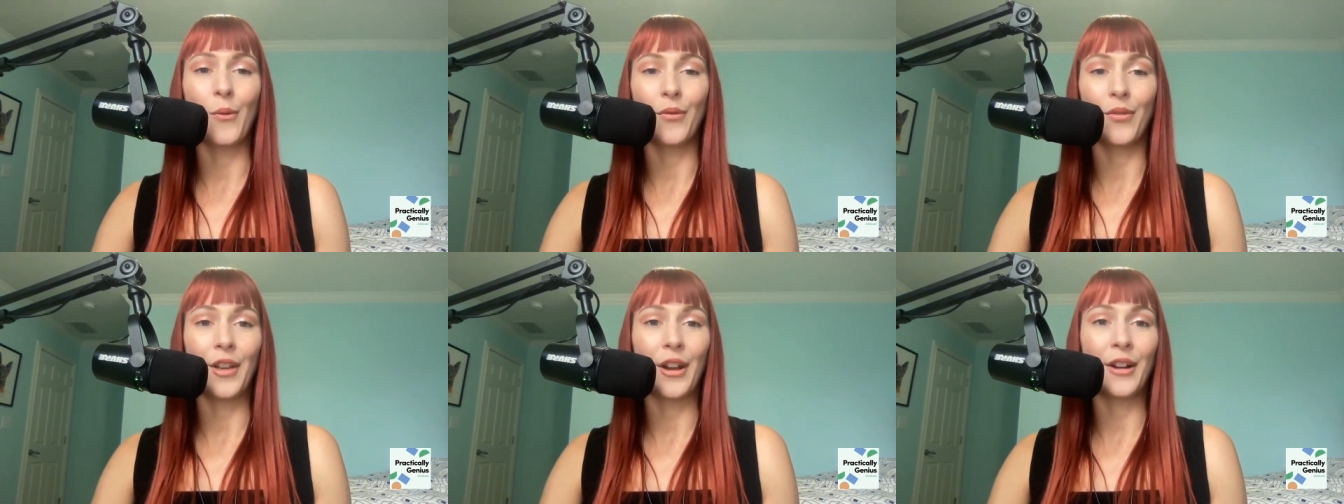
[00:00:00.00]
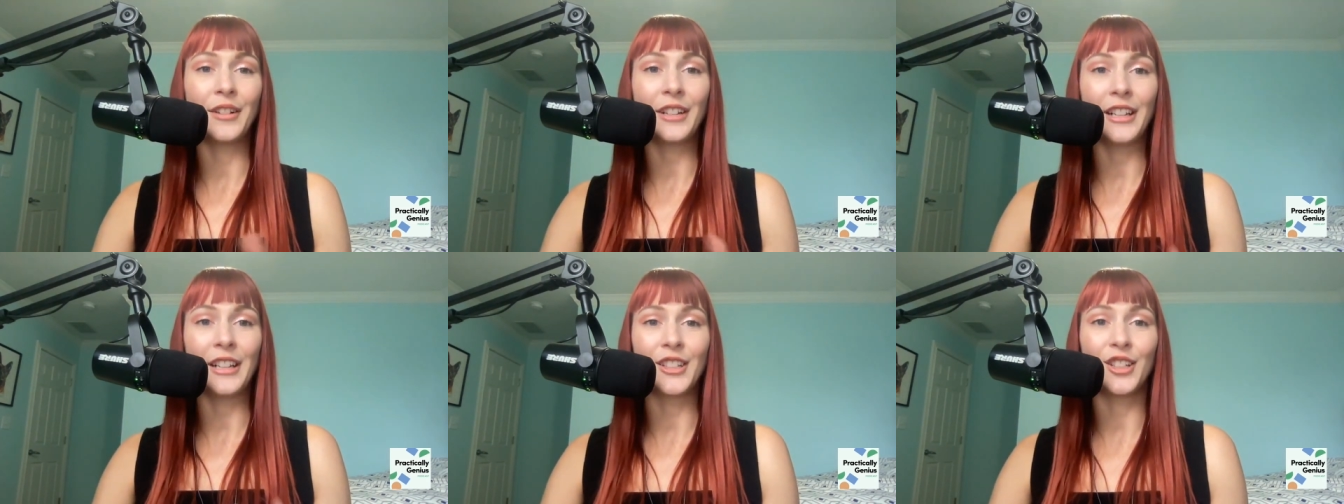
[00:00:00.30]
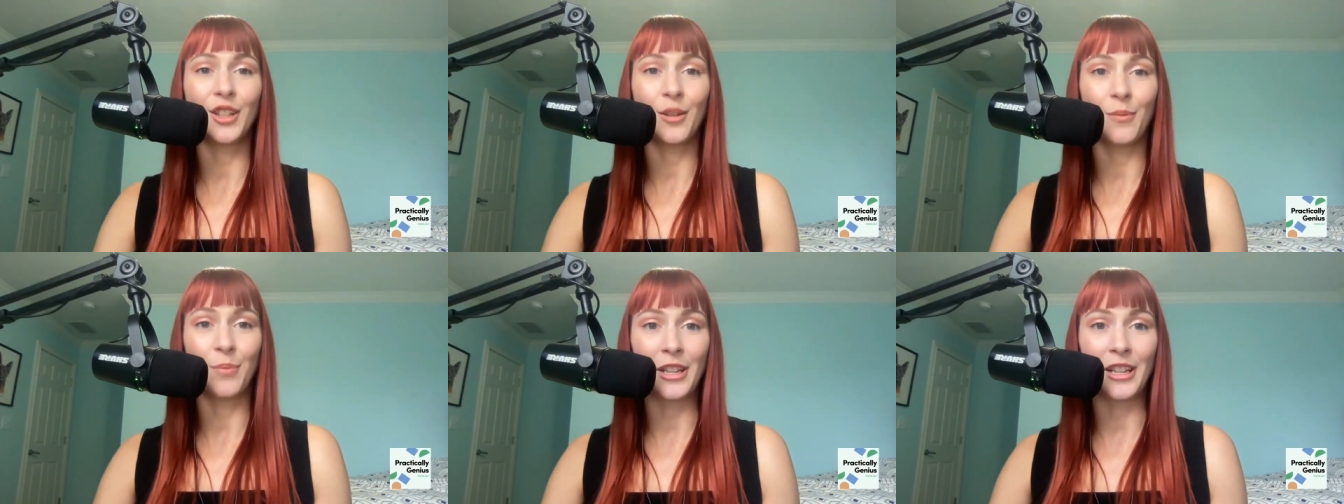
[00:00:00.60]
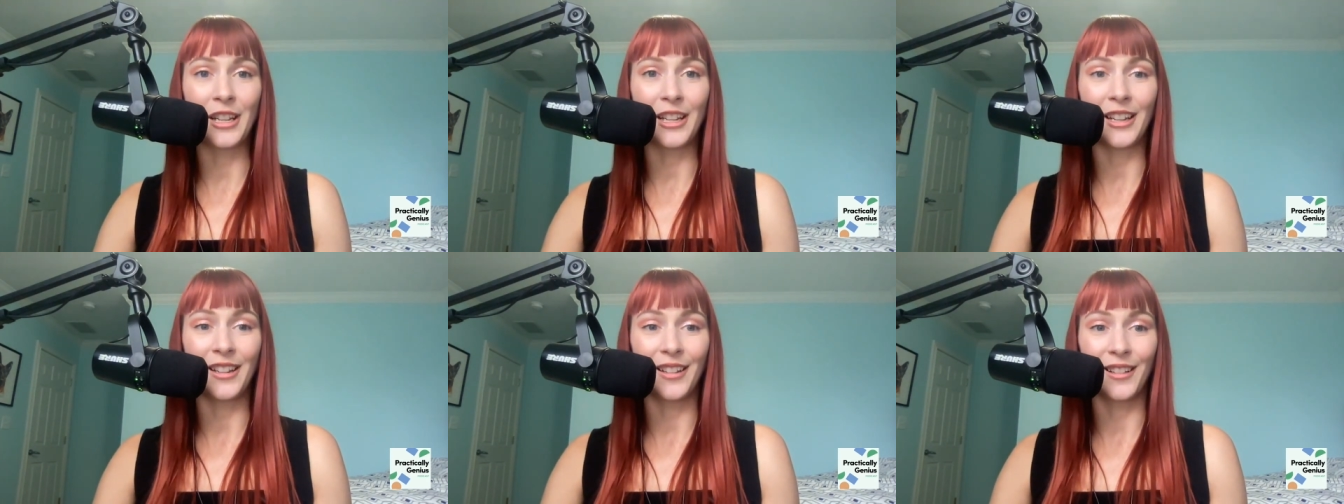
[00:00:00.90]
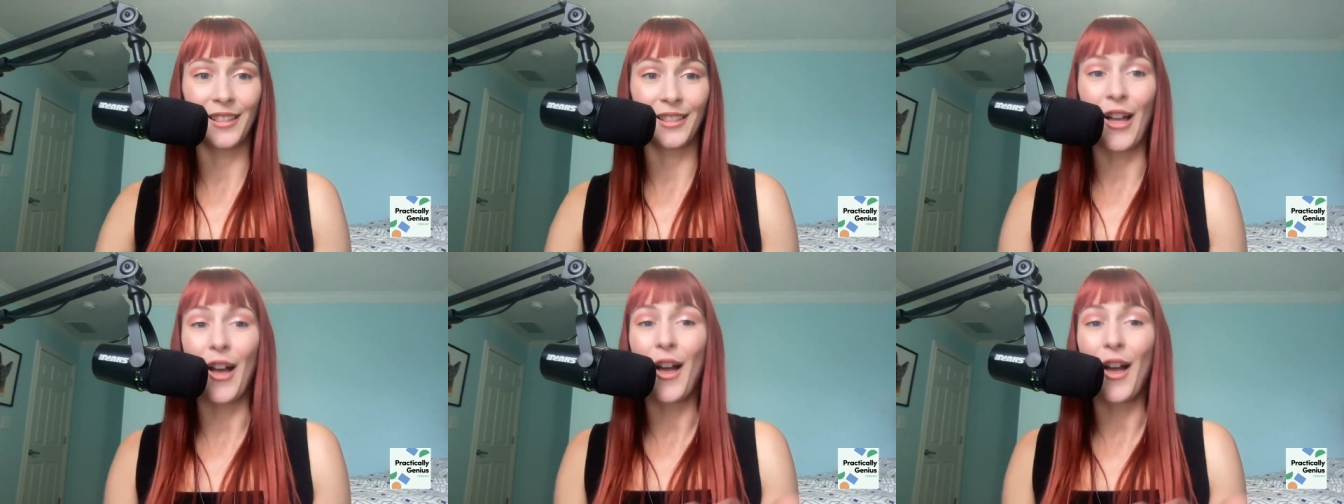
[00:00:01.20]
there needs to be
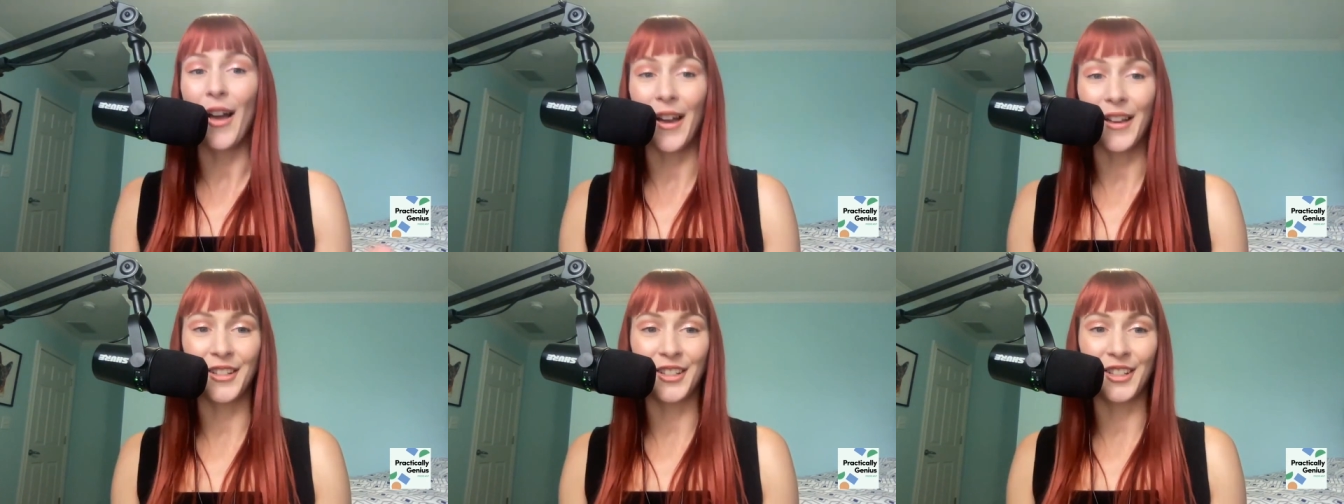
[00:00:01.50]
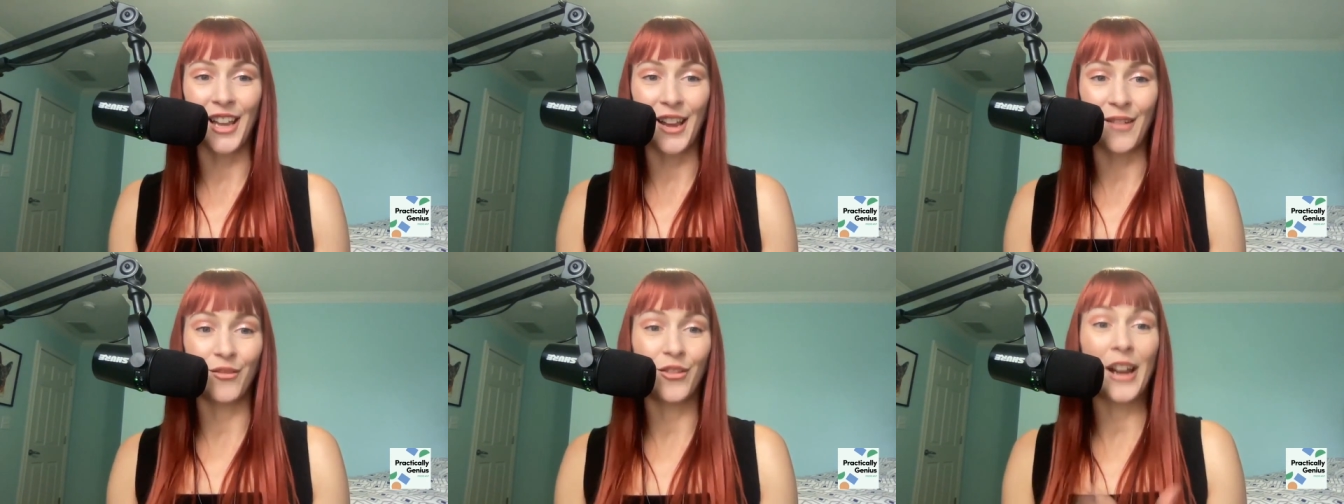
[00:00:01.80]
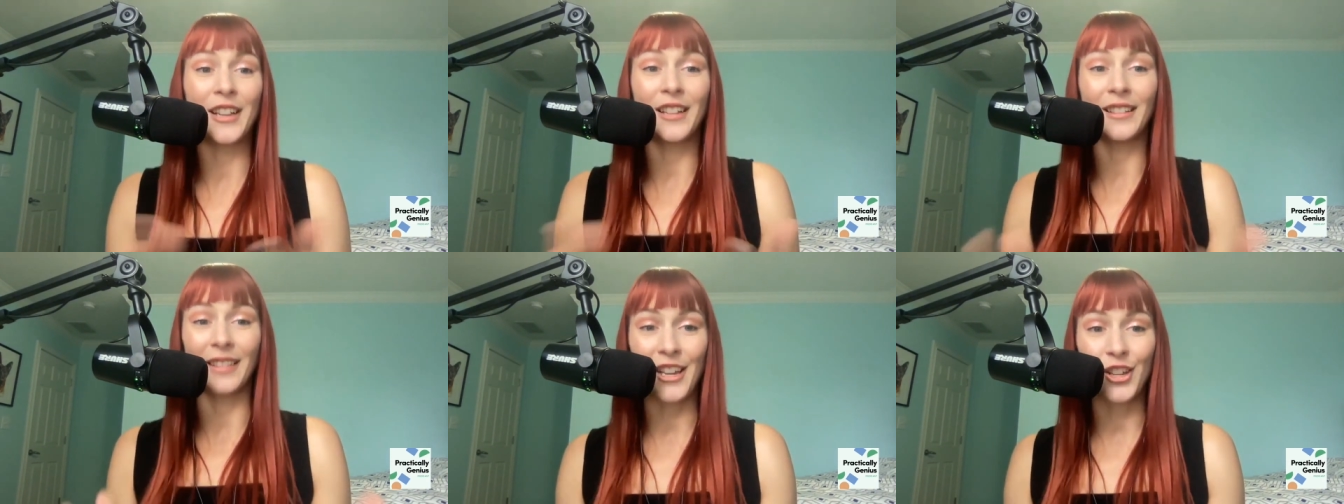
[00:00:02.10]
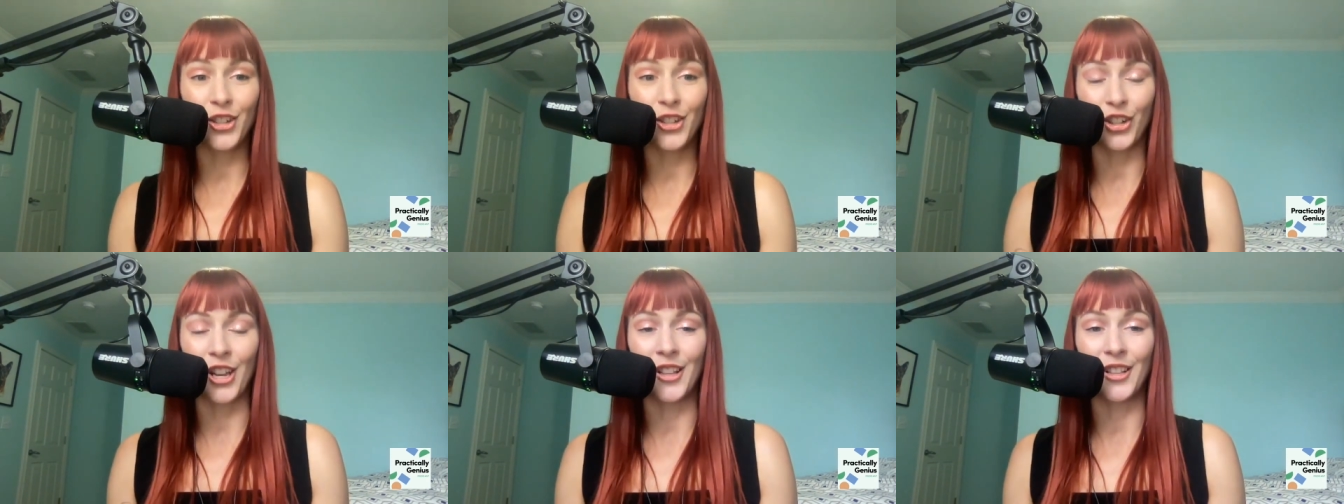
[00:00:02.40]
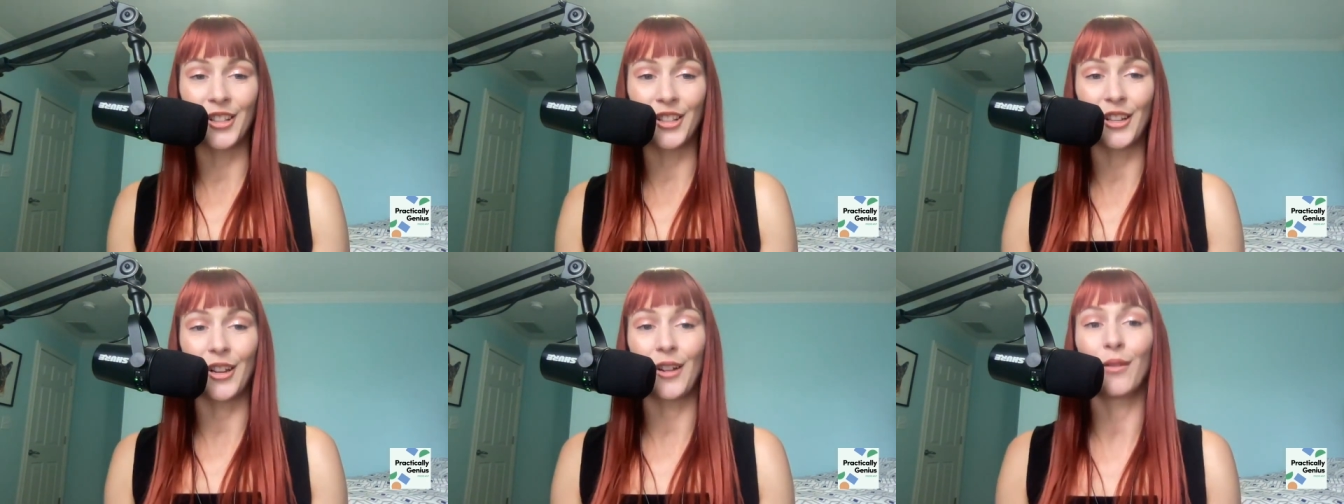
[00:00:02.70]
laws and
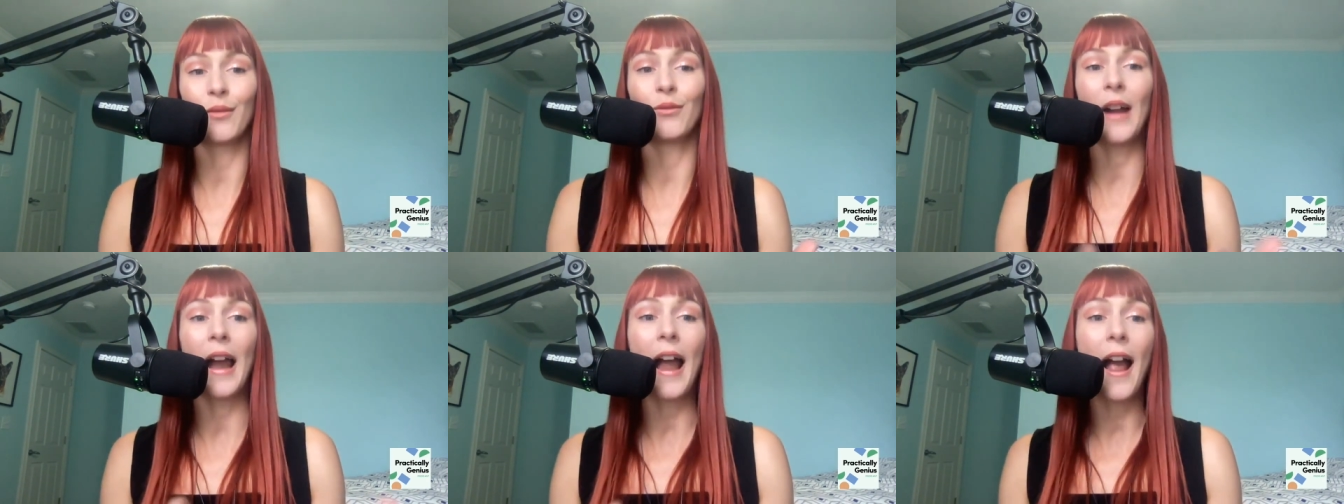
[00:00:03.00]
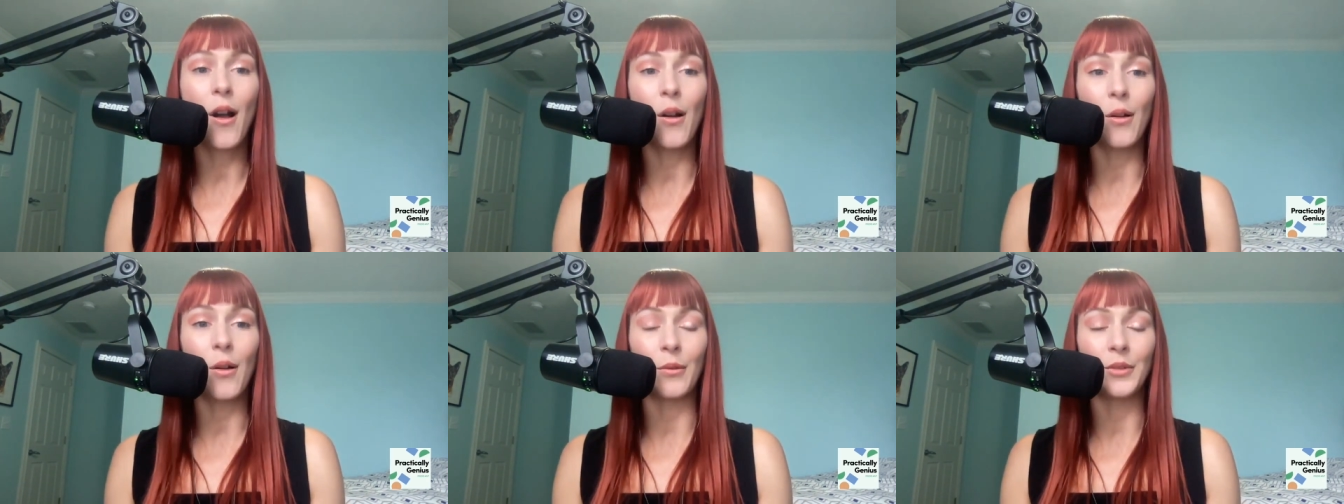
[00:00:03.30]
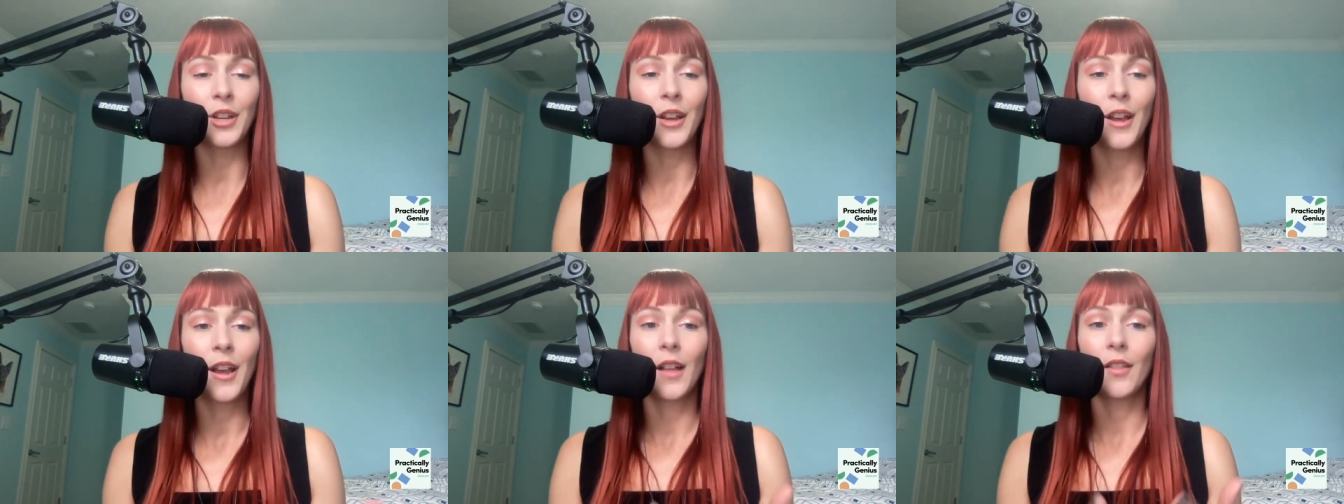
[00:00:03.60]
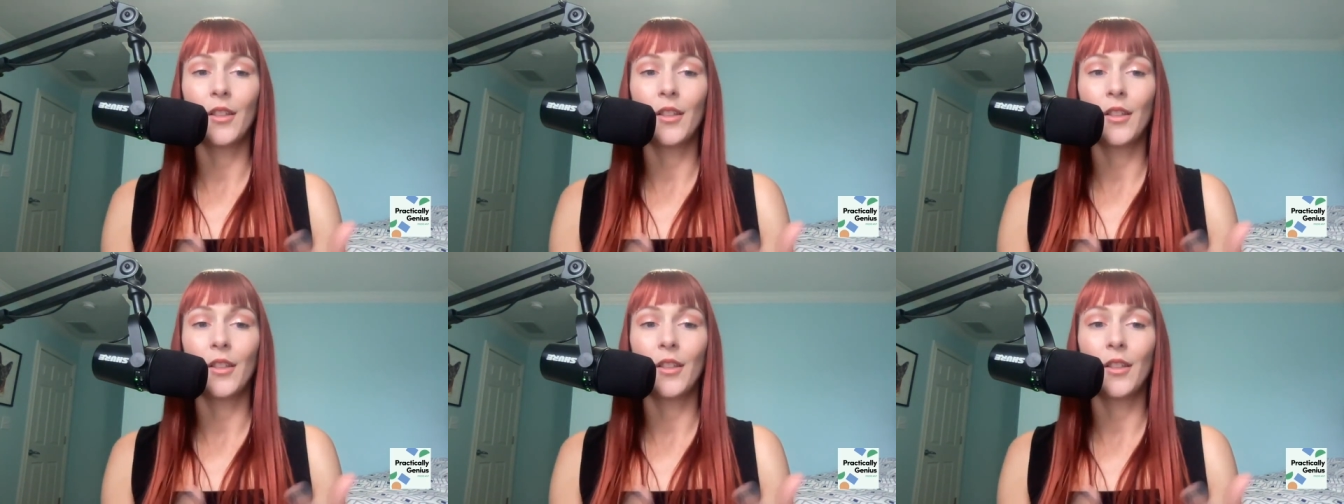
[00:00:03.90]
regulations around